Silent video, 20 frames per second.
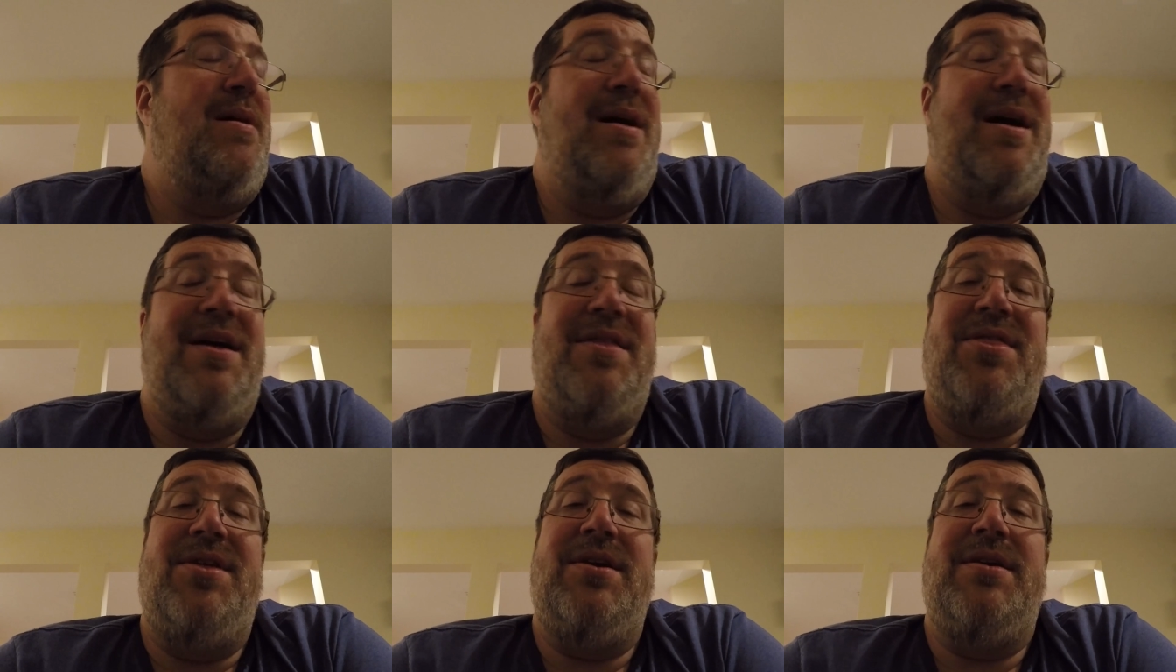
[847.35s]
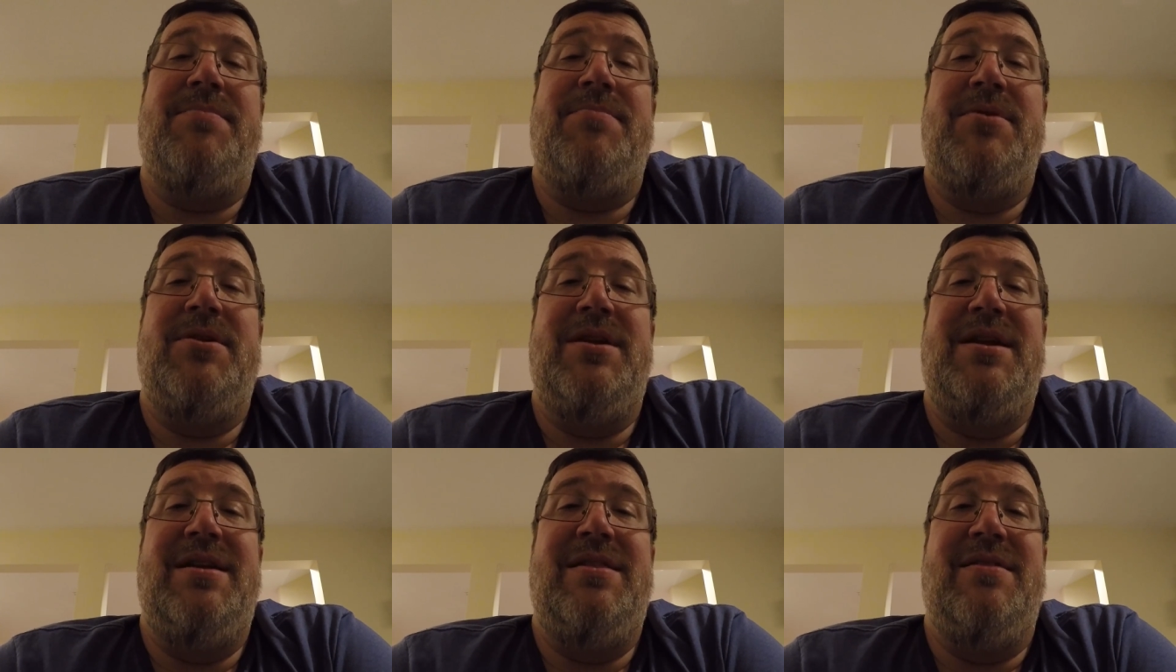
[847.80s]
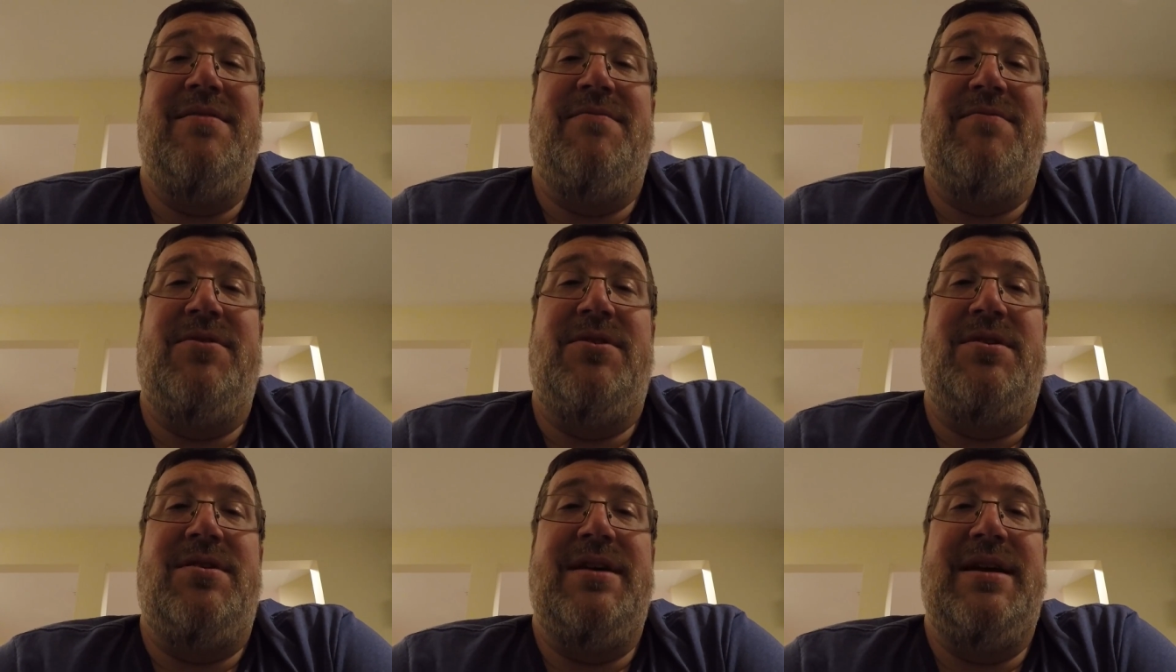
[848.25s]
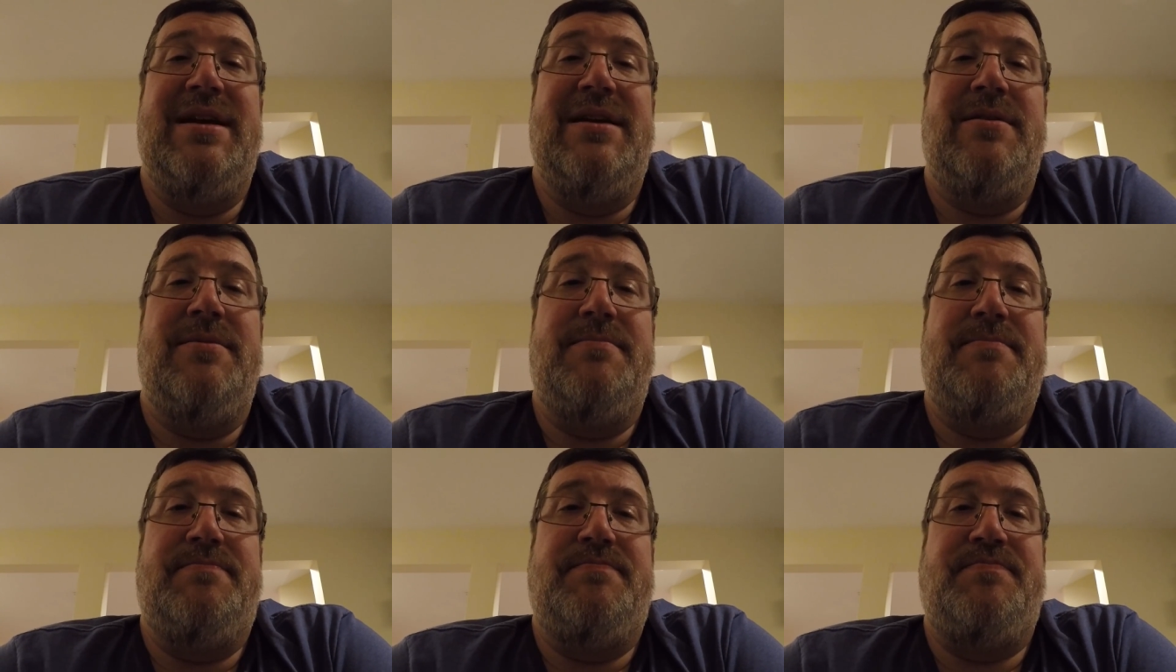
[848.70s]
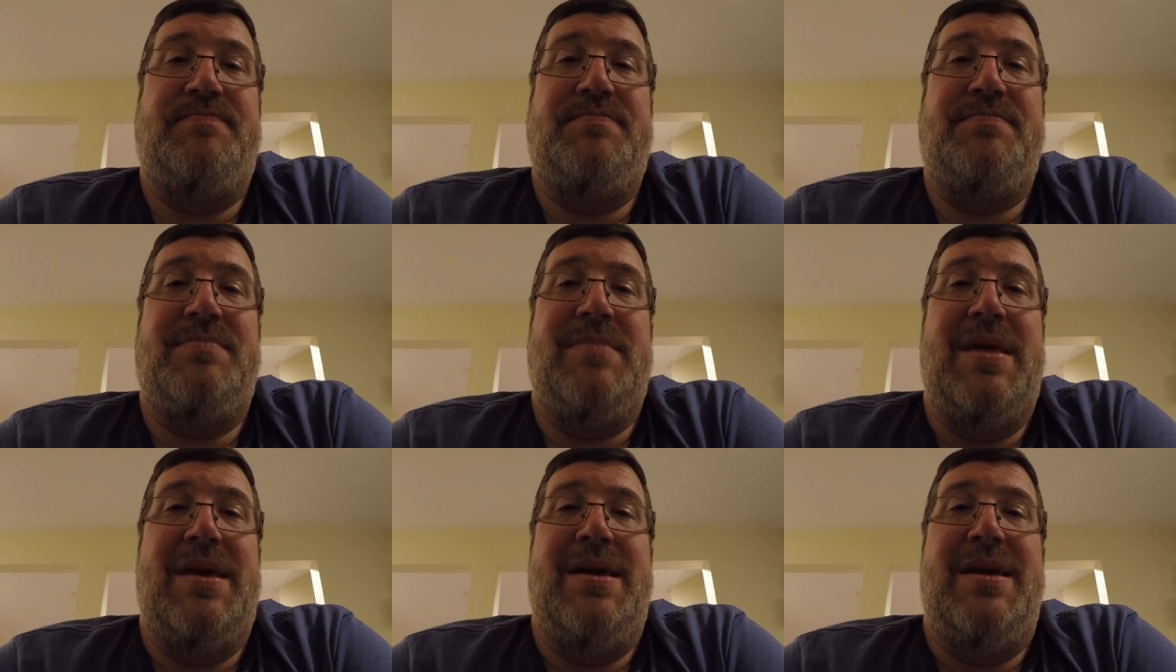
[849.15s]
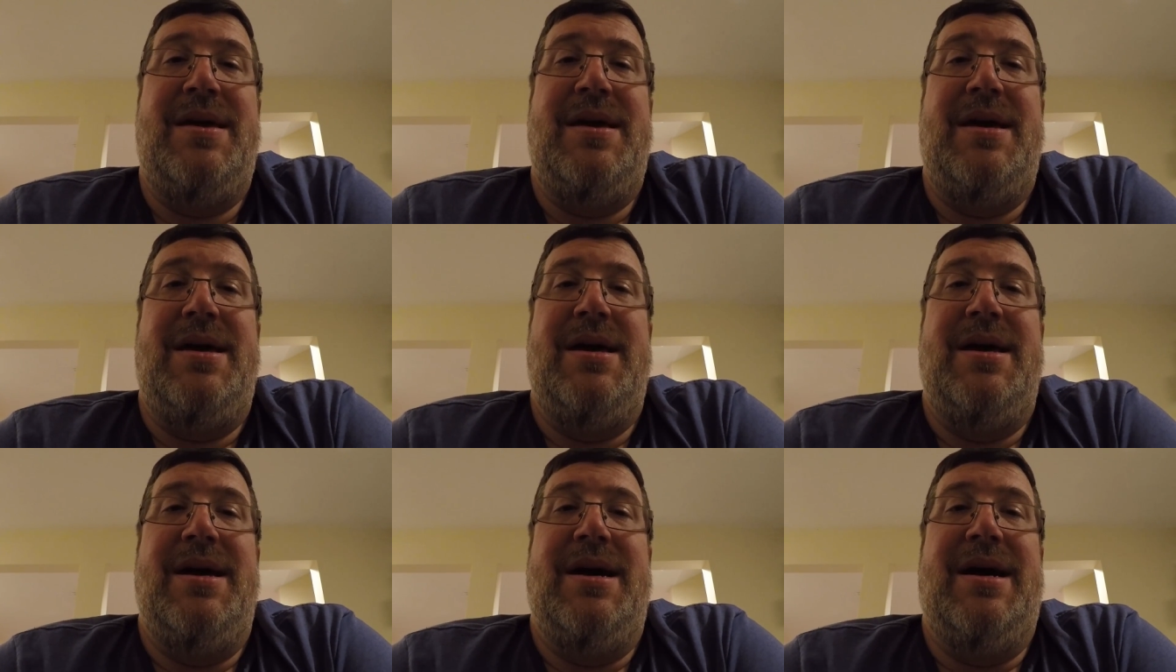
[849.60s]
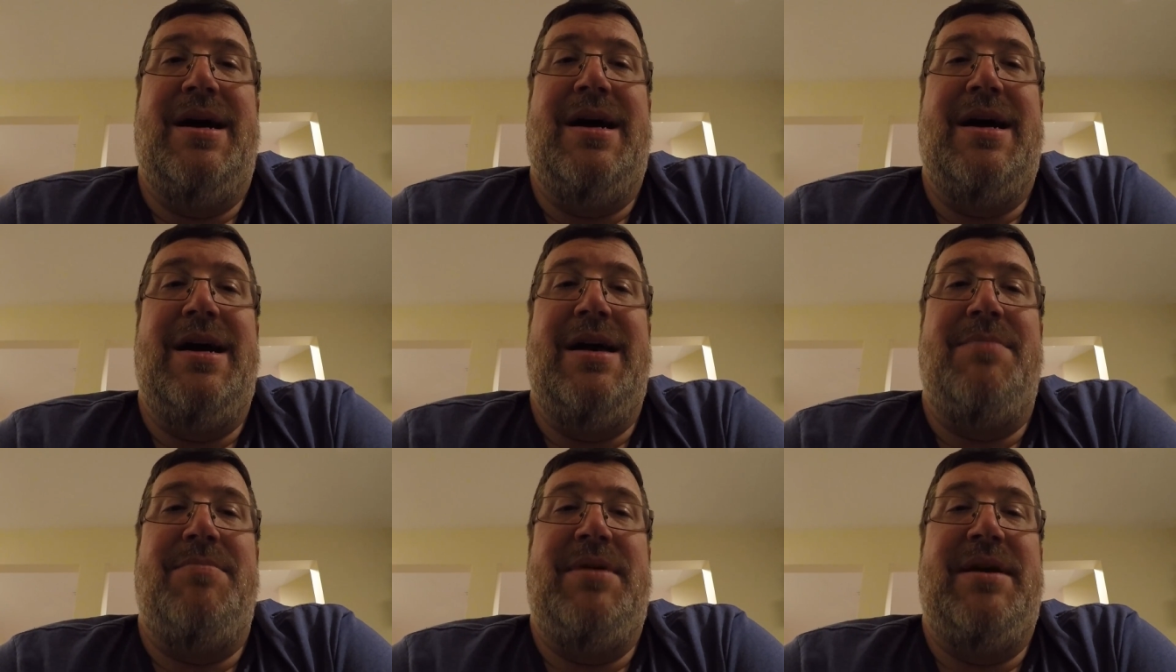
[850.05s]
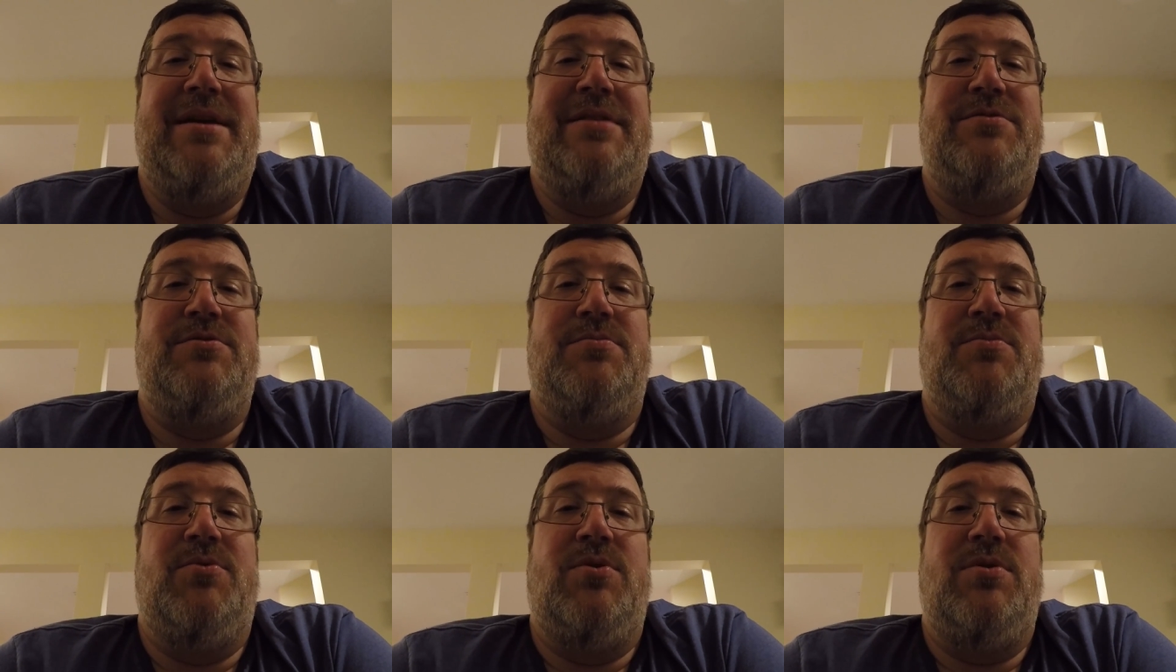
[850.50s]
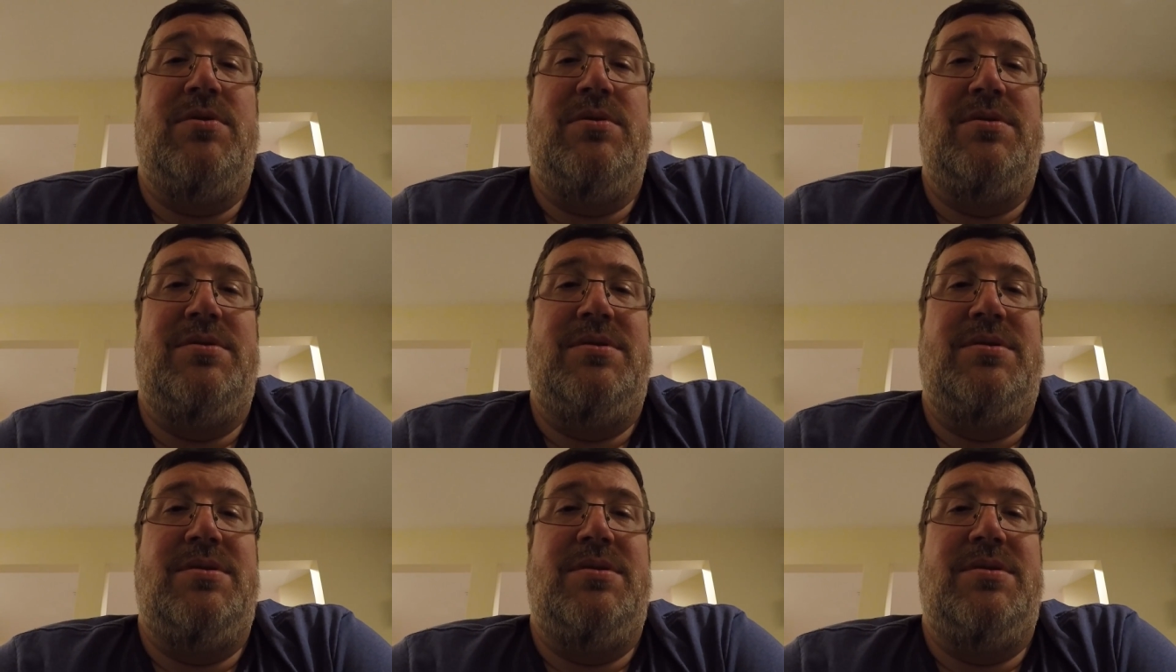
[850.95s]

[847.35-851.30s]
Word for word: I think I'm going to end the vlog here. I'm Andrew Moore.